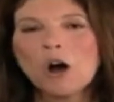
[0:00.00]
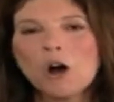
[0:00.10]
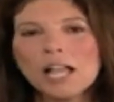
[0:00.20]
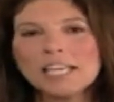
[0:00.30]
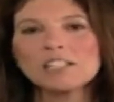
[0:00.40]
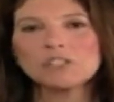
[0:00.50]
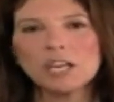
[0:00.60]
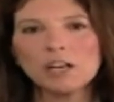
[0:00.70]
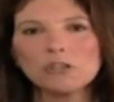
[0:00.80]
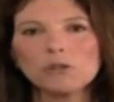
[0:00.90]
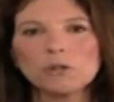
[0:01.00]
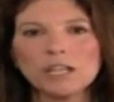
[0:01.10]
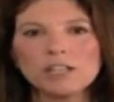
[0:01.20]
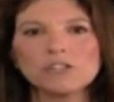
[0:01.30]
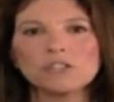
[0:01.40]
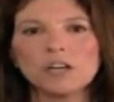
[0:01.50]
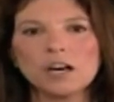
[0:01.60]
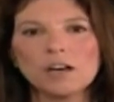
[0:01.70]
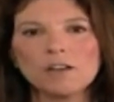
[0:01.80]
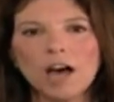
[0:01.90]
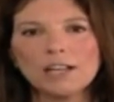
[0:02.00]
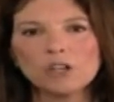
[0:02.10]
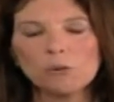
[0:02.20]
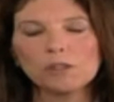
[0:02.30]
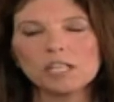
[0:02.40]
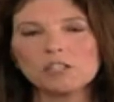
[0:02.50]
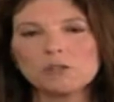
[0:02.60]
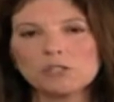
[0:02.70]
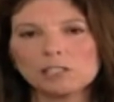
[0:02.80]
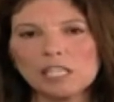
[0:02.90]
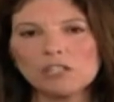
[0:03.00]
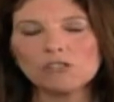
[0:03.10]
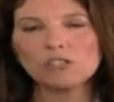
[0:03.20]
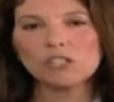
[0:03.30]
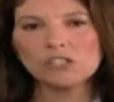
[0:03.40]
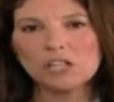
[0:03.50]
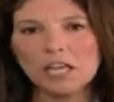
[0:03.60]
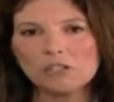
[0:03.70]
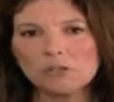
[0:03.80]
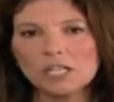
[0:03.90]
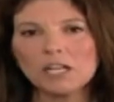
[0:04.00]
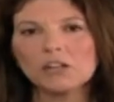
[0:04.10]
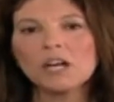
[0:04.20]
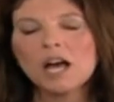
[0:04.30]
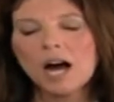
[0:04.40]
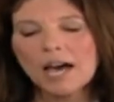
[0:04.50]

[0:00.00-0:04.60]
All I can tell you is uh, I don't think there's a leniency standard here.